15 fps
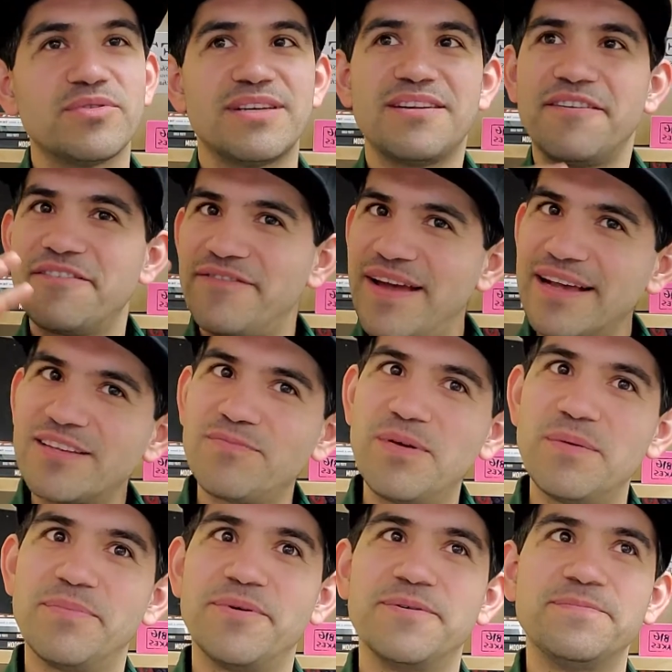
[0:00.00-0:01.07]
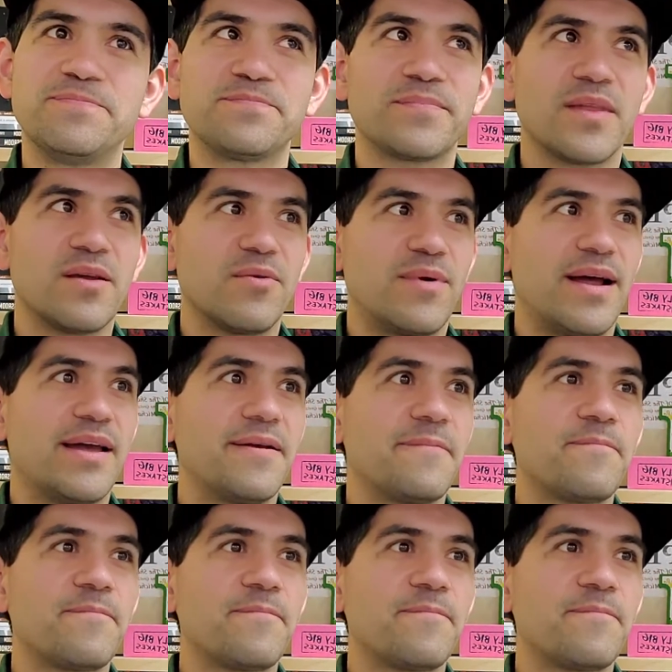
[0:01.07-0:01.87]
It affects people, right?